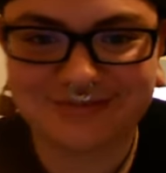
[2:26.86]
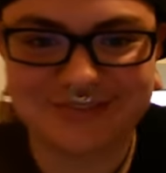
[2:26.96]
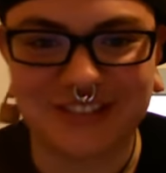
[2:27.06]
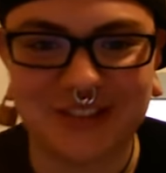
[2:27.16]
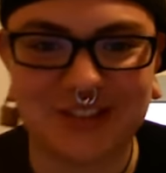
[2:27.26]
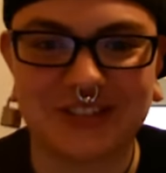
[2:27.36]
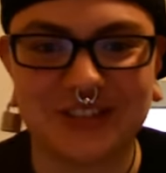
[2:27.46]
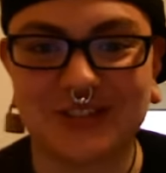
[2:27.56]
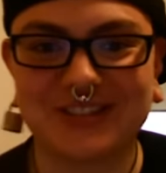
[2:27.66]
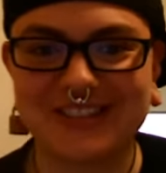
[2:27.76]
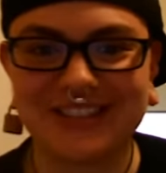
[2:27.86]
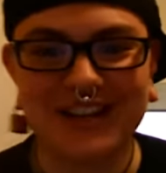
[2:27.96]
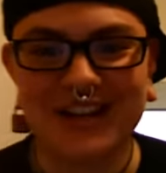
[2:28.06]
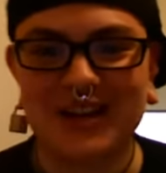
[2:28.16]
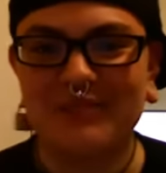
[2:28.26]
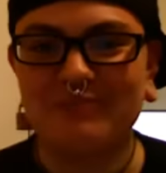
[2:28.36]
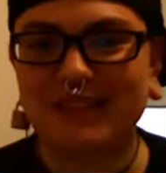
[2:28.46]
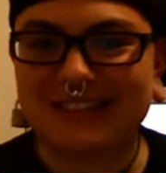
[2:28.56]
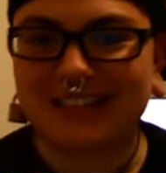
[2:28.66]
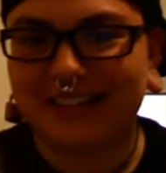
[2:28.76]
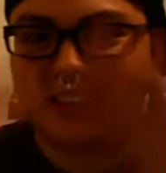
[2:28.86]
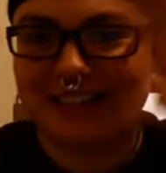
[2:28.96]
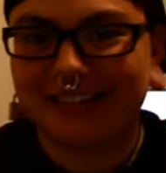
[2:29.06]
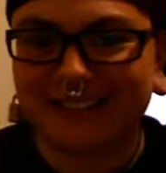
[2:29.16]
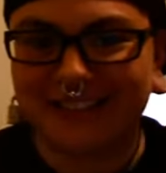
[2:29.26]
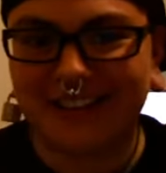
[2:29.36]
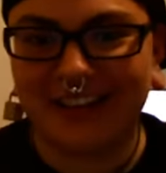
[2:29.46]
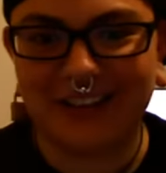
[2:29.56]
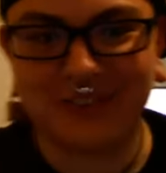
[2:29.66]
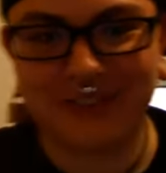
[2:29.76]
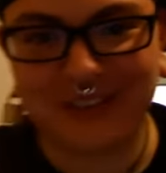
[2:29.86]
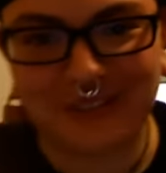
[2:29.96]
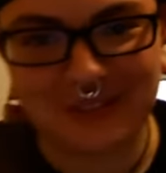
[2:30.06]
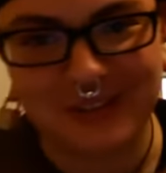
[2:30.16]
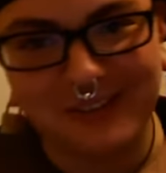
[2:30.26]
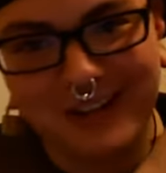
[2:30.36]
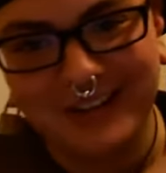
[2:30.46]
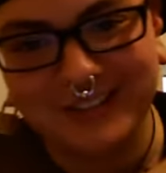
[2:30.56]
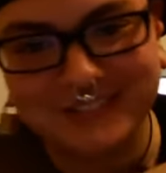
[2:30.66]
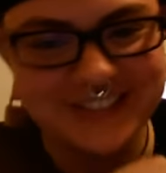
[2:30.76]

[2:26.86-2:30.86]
Well, will we'll mystic thing for you to figure out.